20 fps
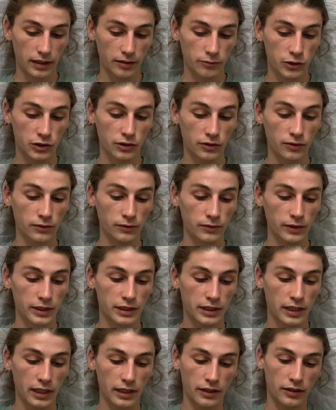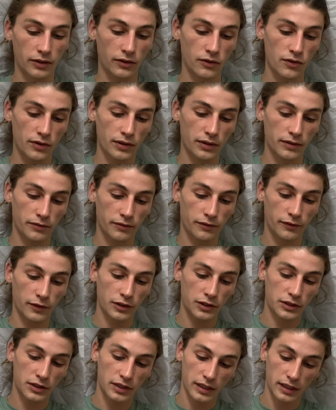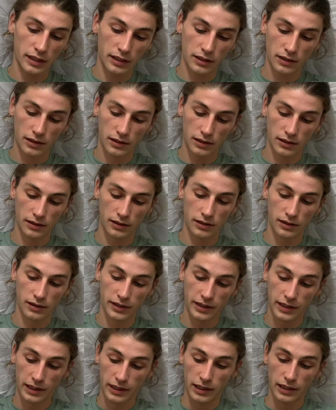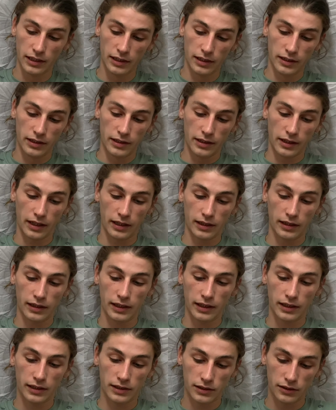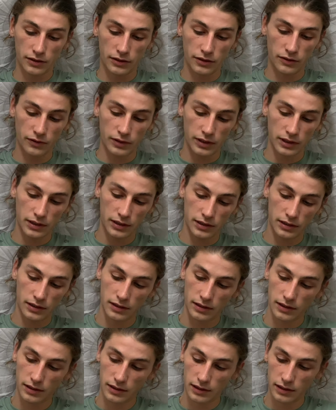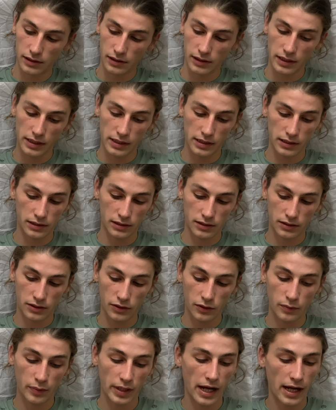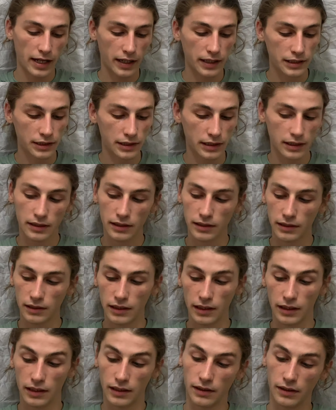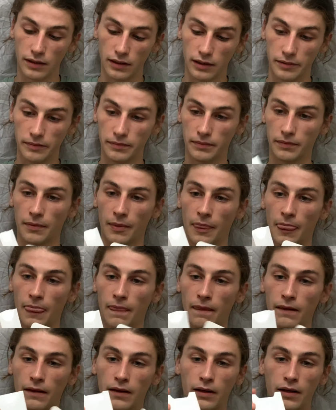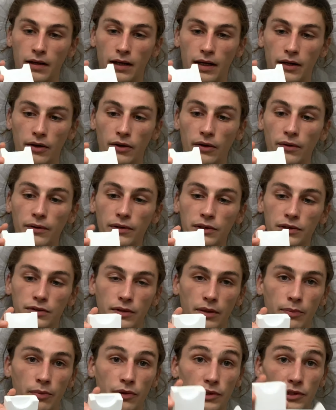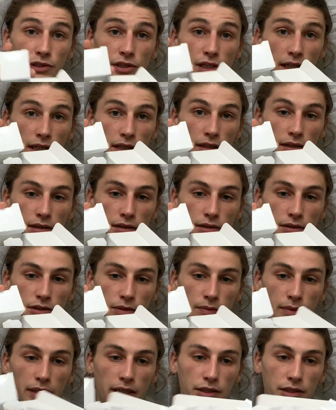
So let's get it going. First thing I like to notice is good packaging, and I always appreciate some